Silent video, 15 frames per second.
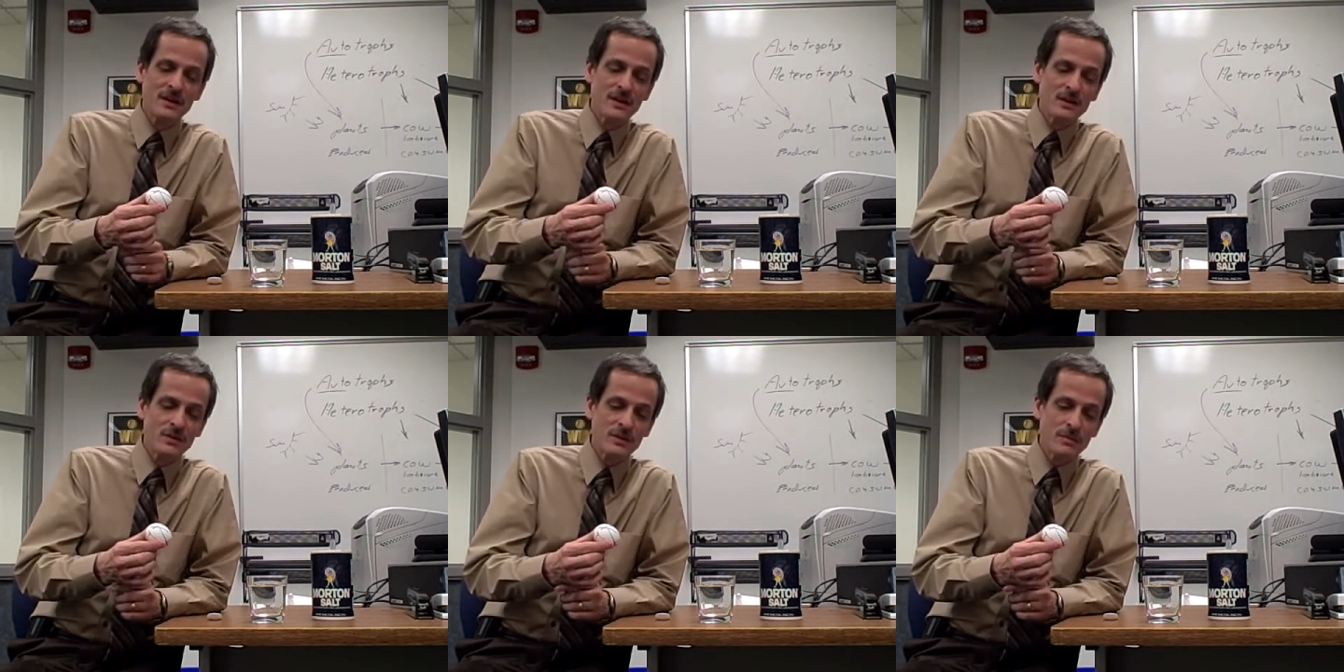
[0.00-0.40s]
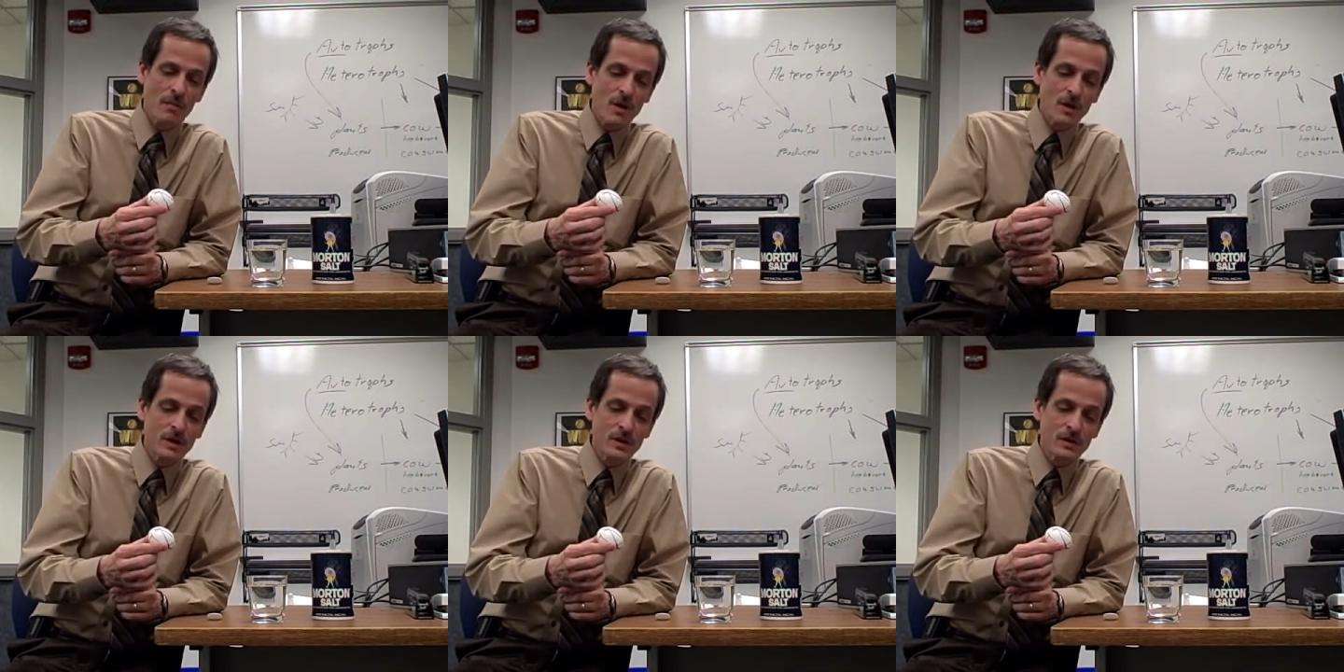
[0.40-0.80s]
with a
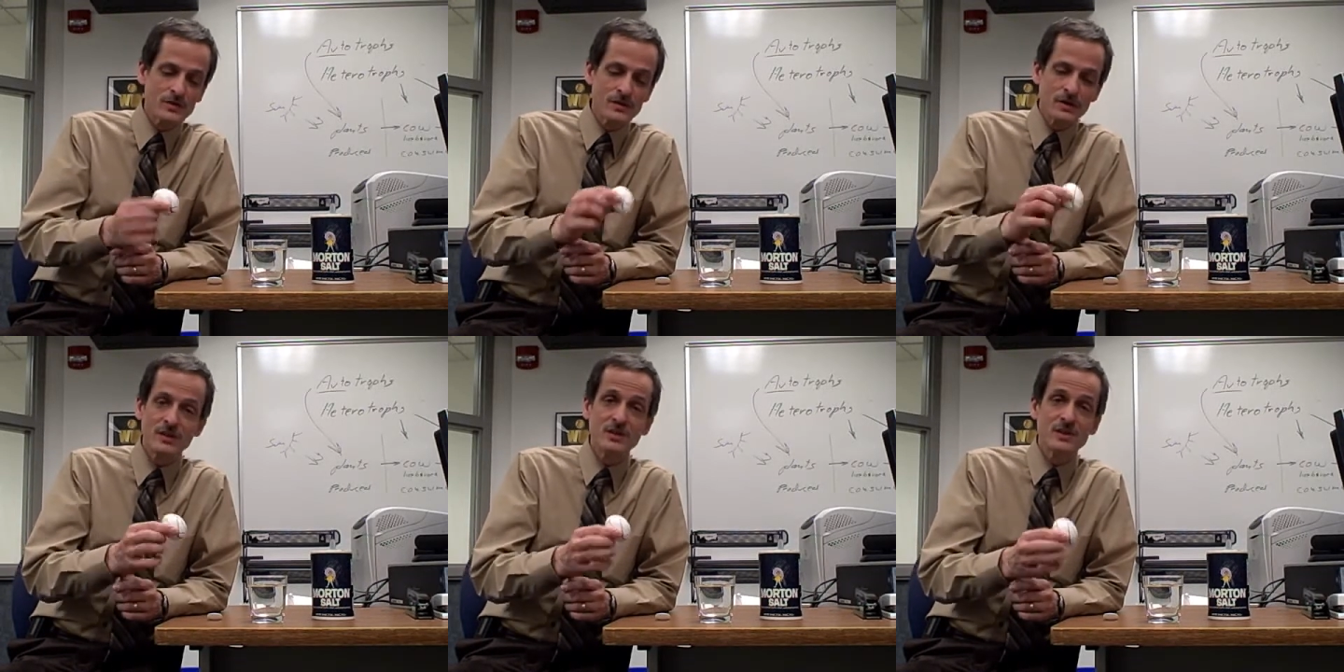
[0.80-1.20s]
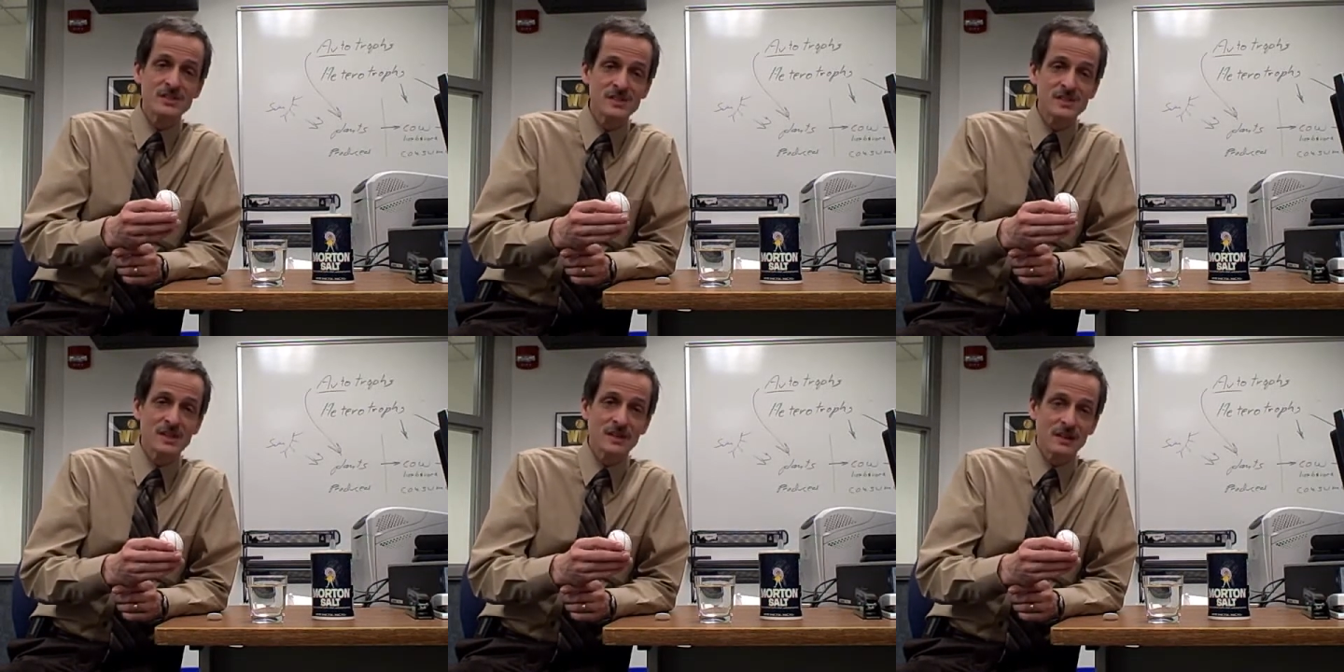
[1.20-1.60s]
marker so that you could
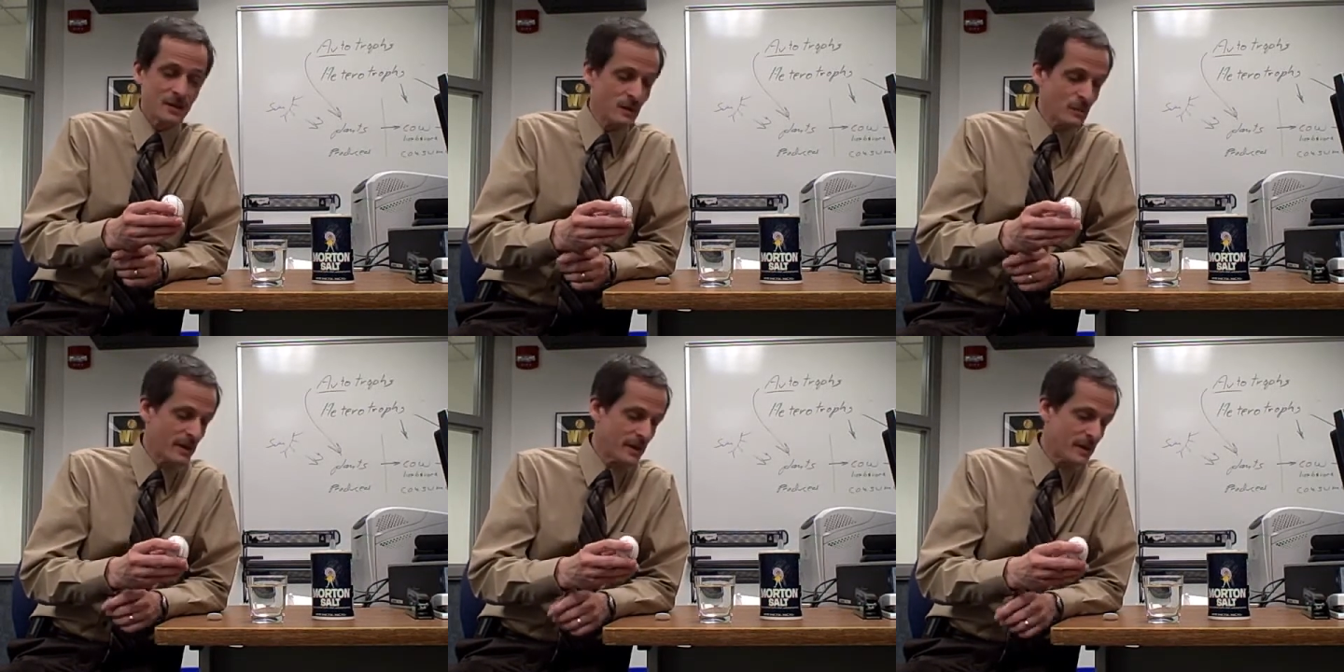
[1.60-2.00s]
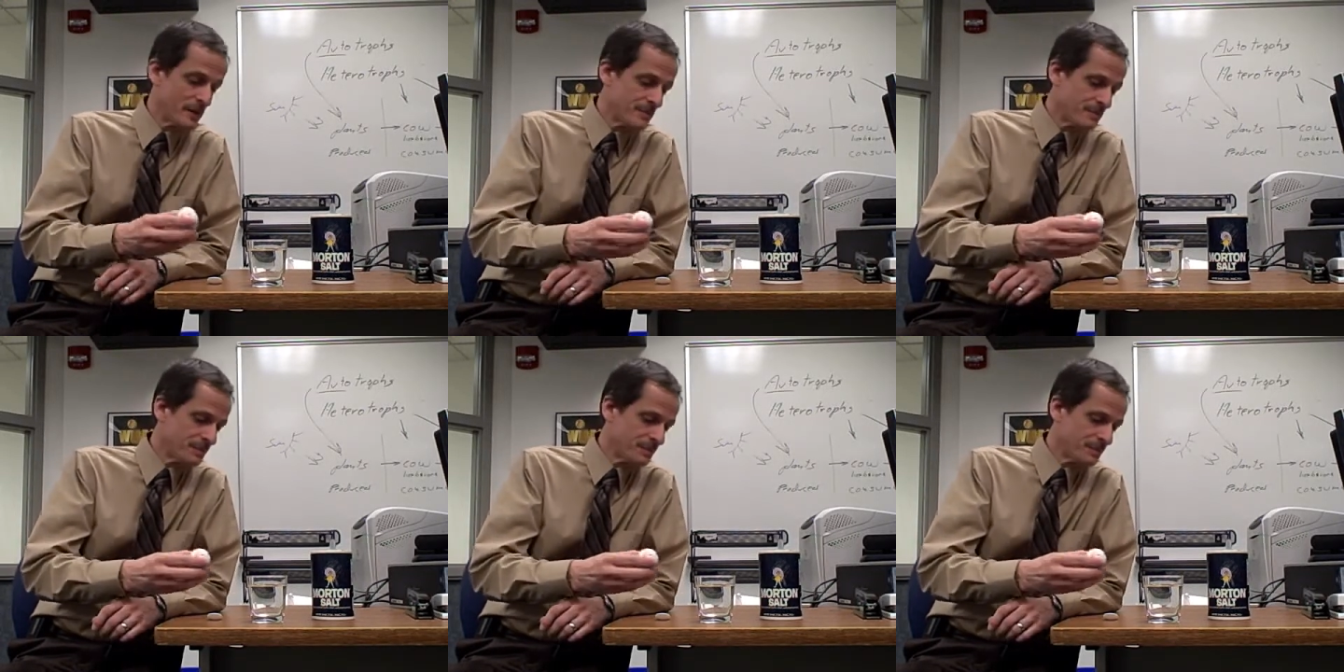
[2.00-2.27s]
see it a little better.